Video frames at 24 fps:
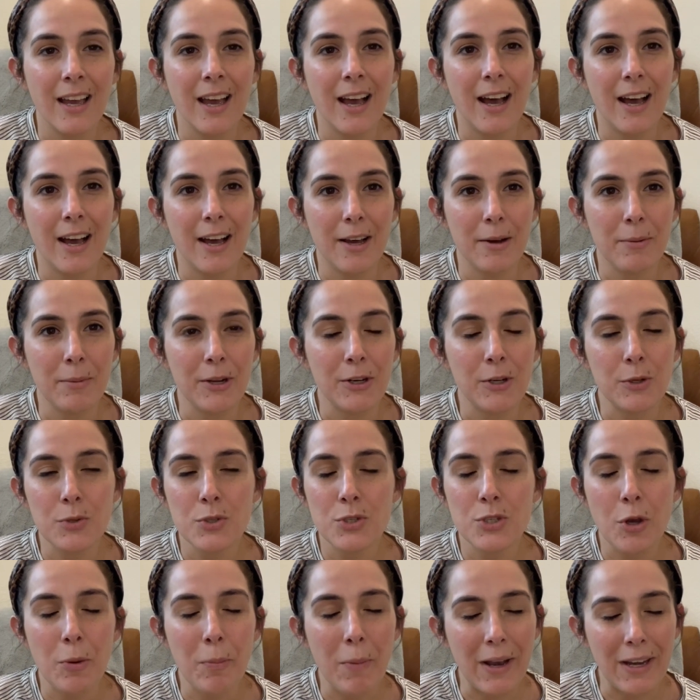I know
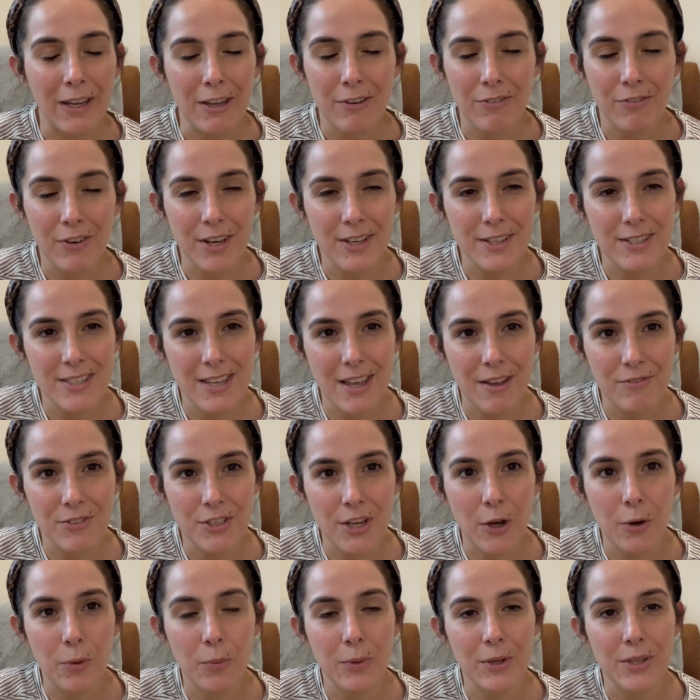so many of us have
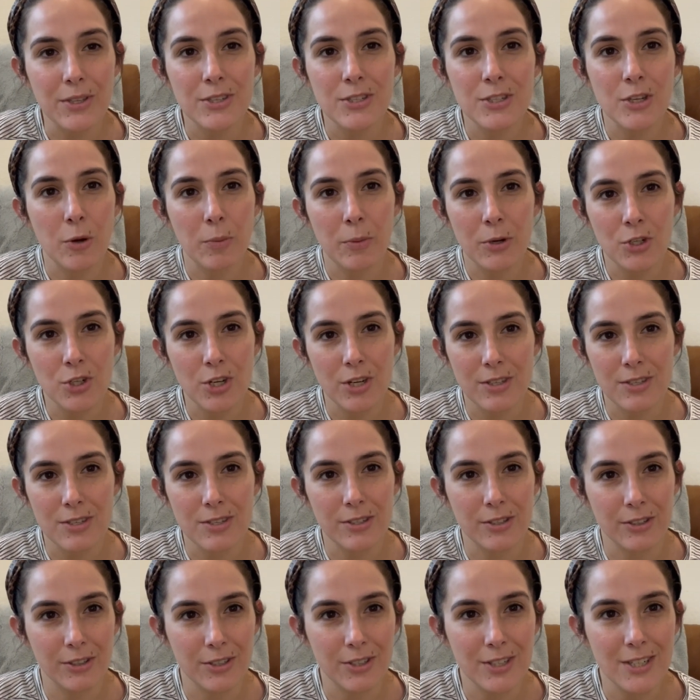dealt with so much
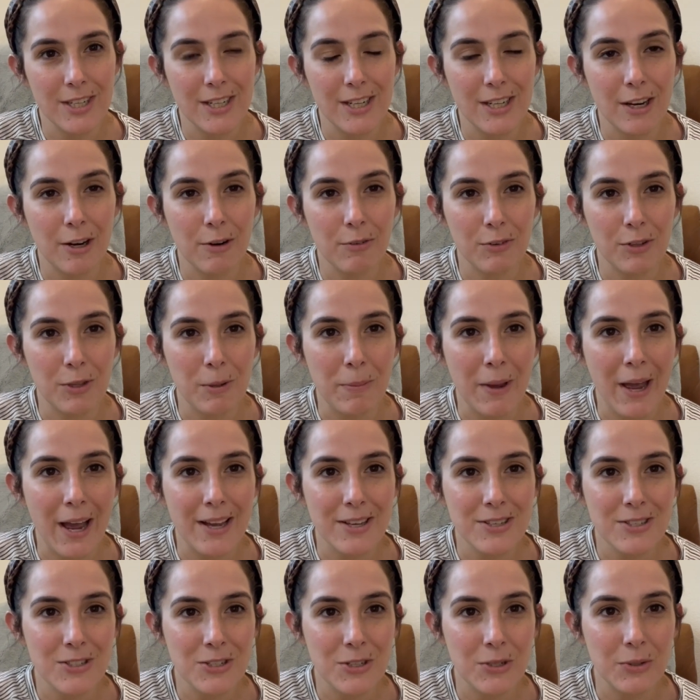uncertainty over the
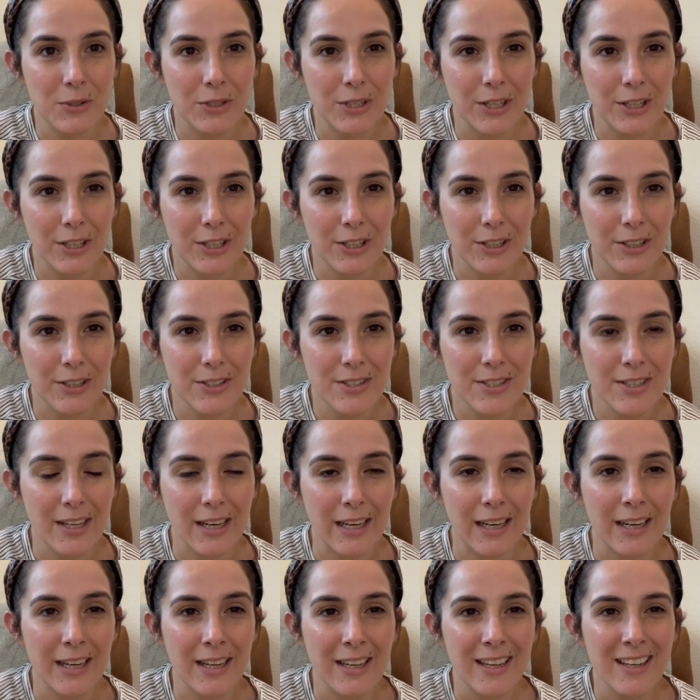past 2 years,
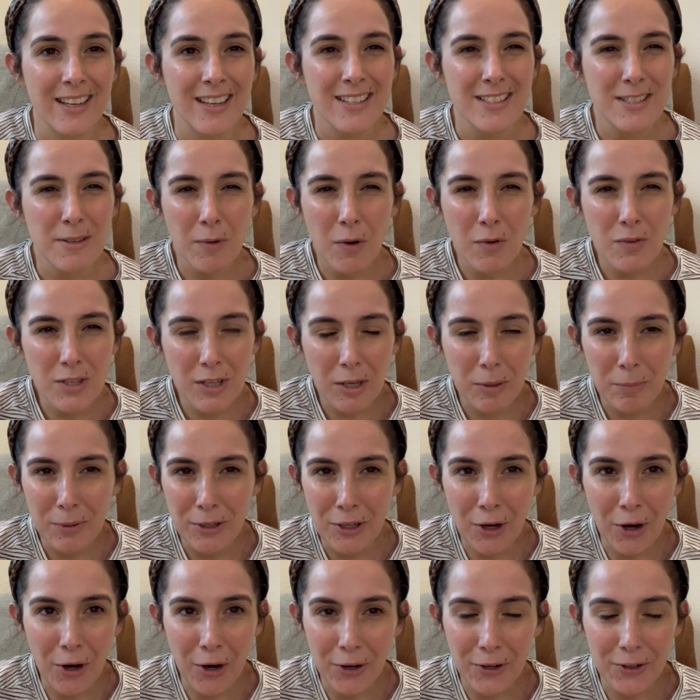and sometimes it can be
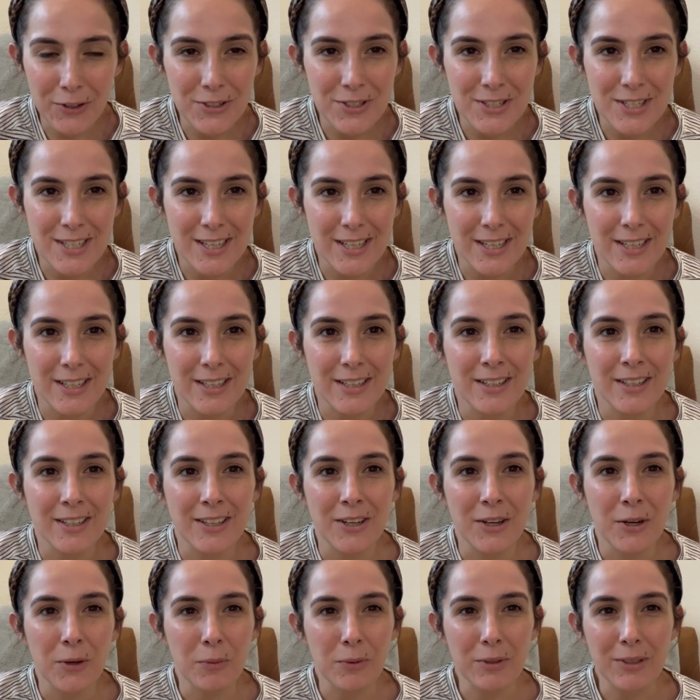hard to
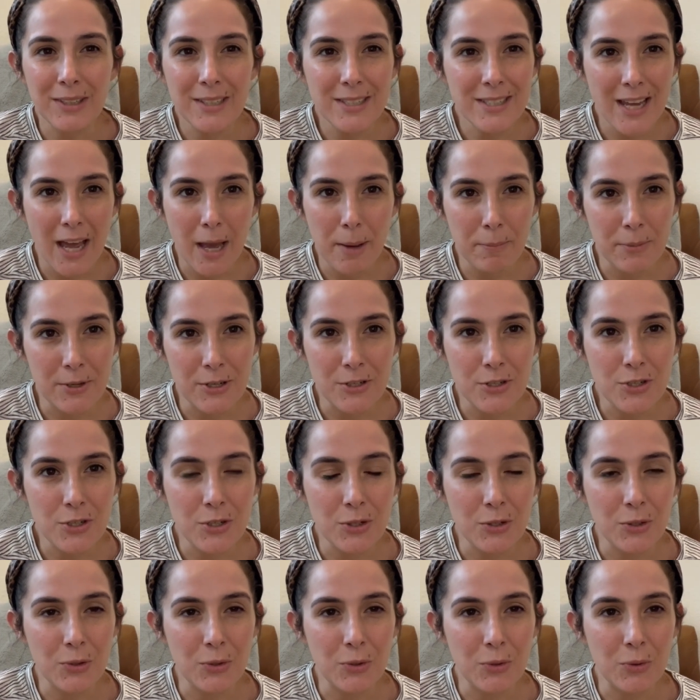really tap
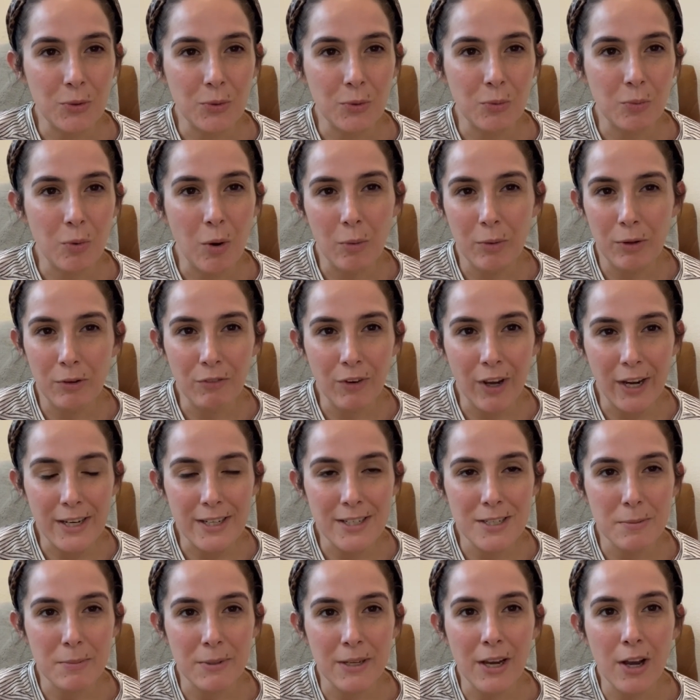into what we find
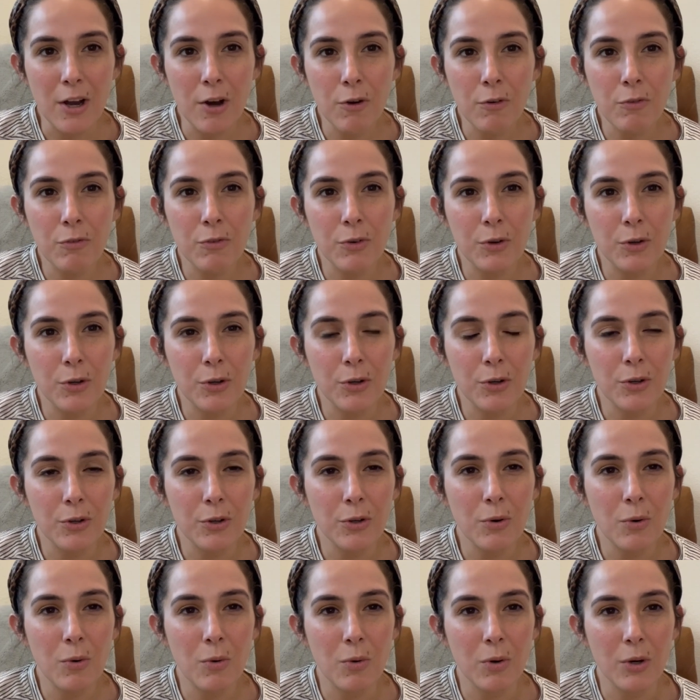to be
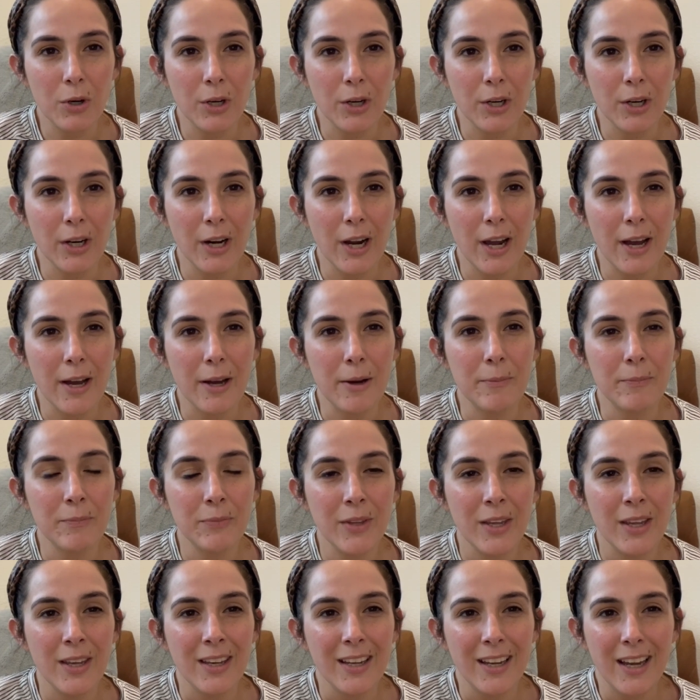helpful or
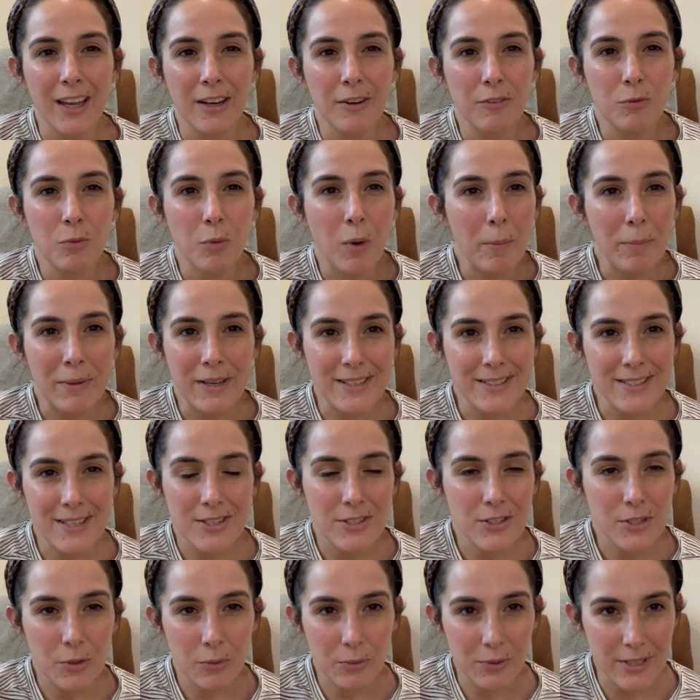kind of what makes
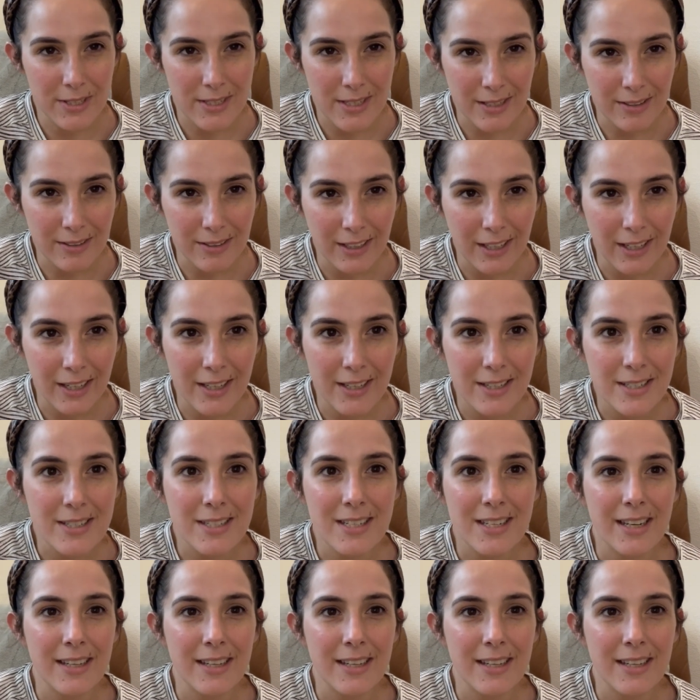us so resilient.